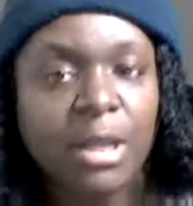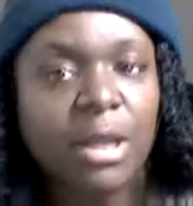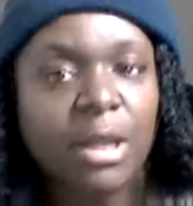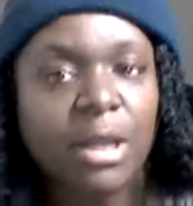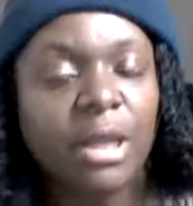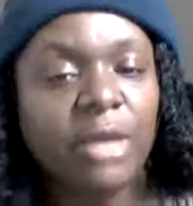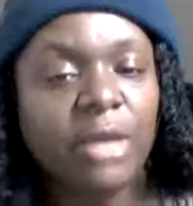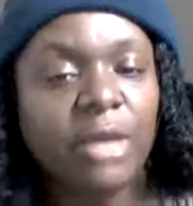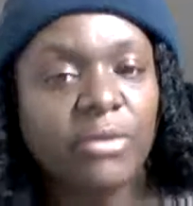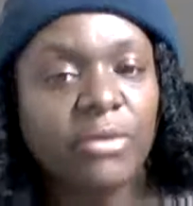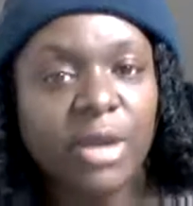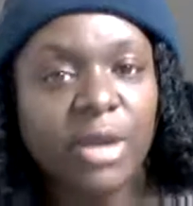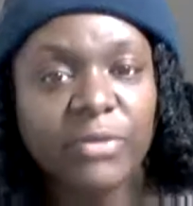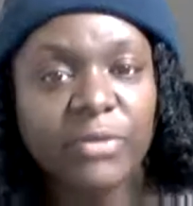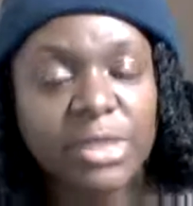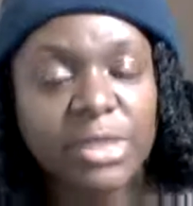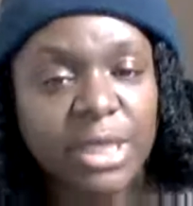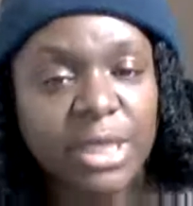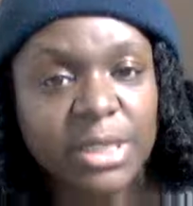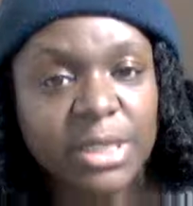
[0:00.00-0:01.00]
If you ever
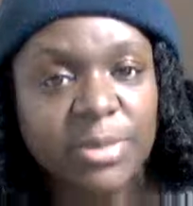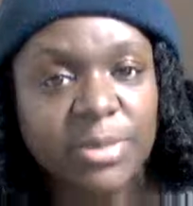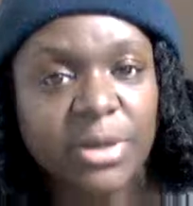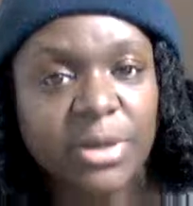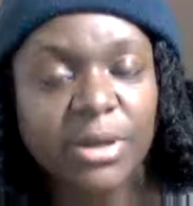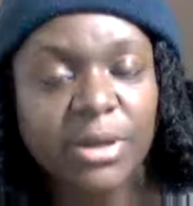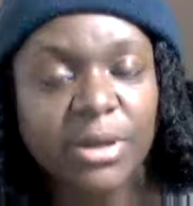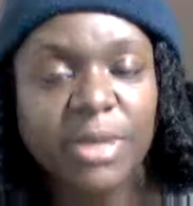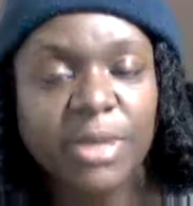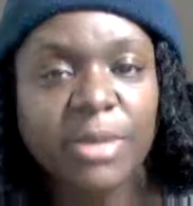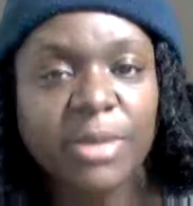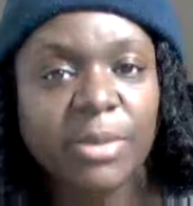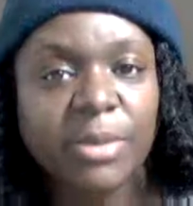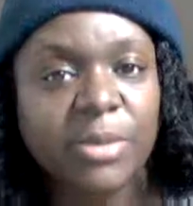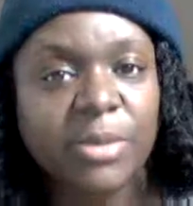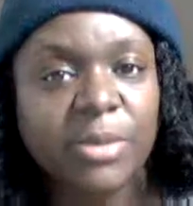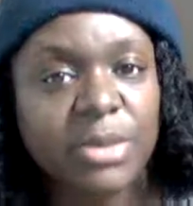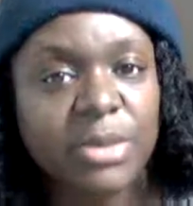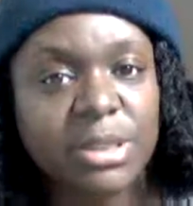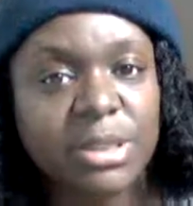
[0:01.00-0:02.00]
text me or email me
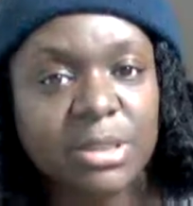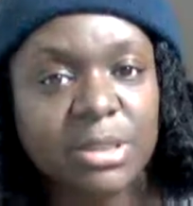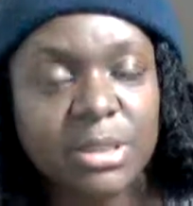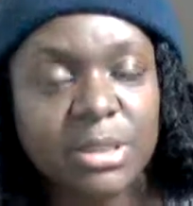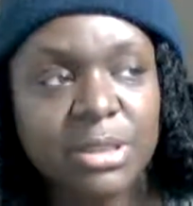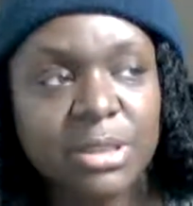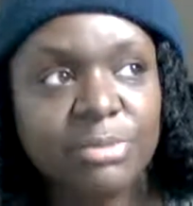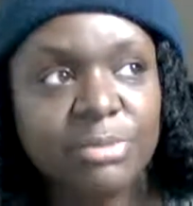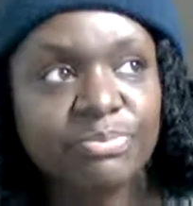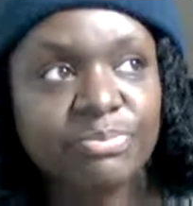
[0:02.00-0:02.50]
what's good,